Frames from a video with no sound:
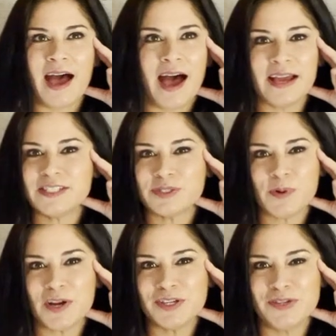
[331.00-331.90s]
I just
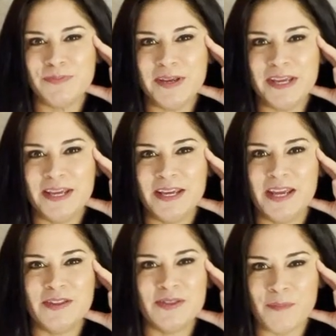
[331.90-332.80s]
wanted to be
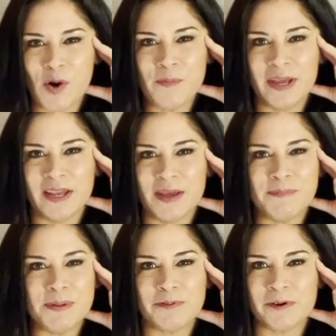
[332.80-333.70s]
in the moment and
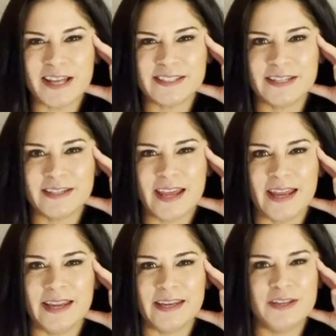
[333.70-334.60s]
be present
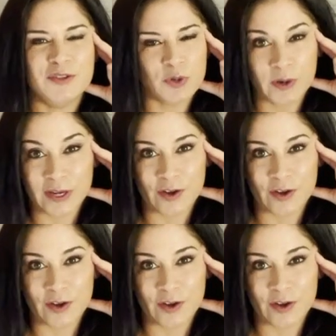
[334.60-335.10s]
and enjoy it